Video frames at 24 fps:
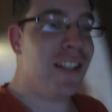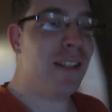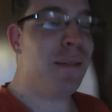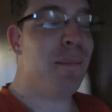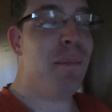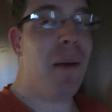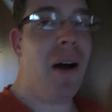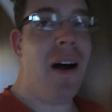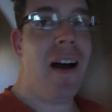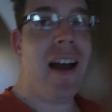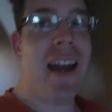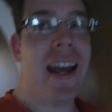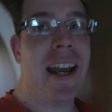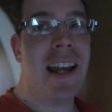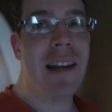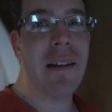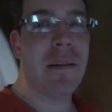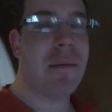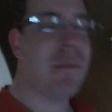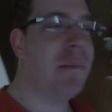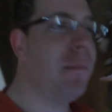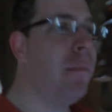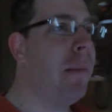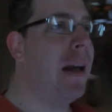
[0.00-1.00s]
just
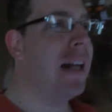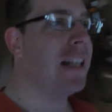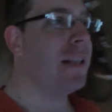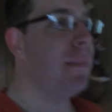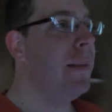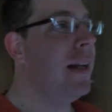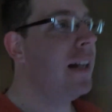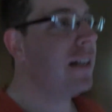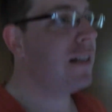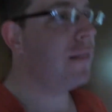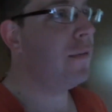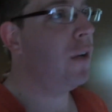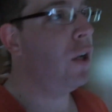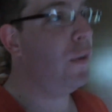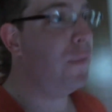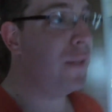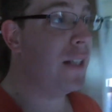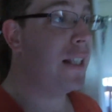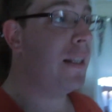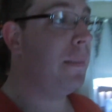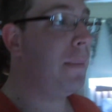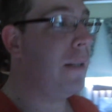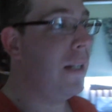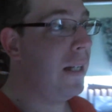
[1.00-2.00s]
buying mass amounts of
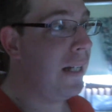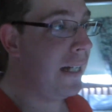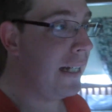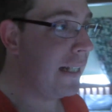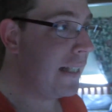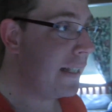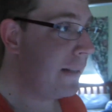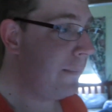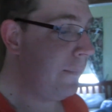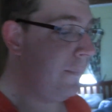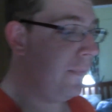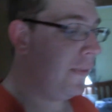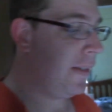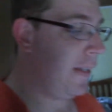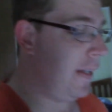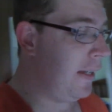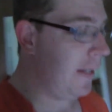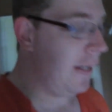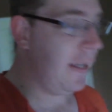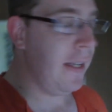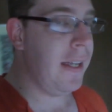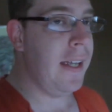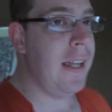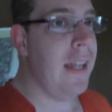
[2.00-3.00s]
office supplies.
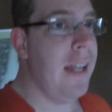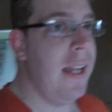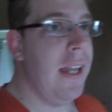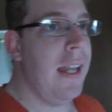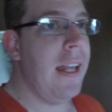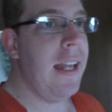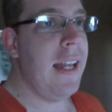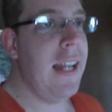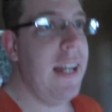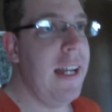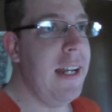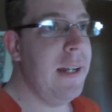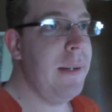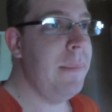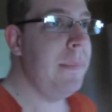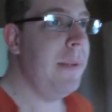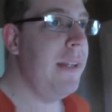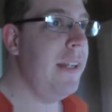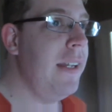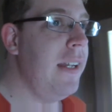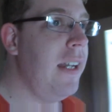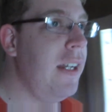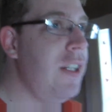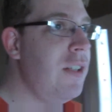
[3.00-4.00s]

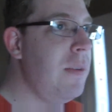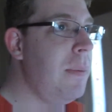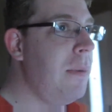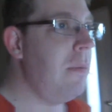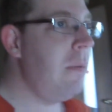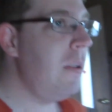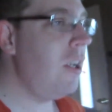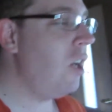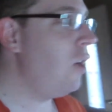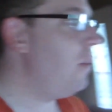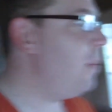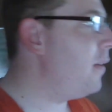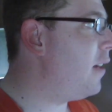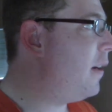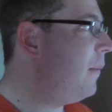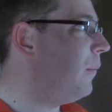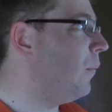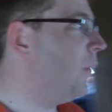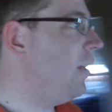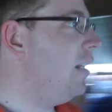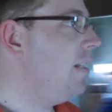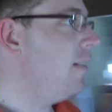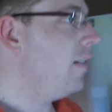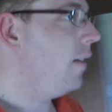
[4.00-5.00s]
I should probably open
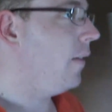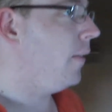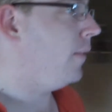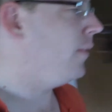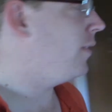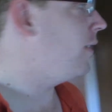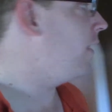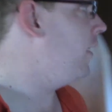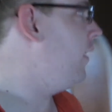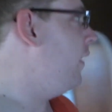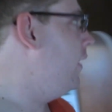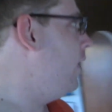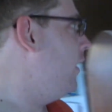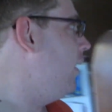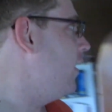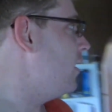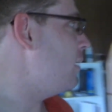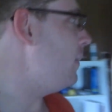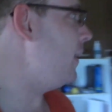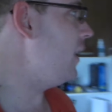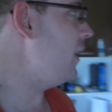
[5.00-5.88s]
up windows. It's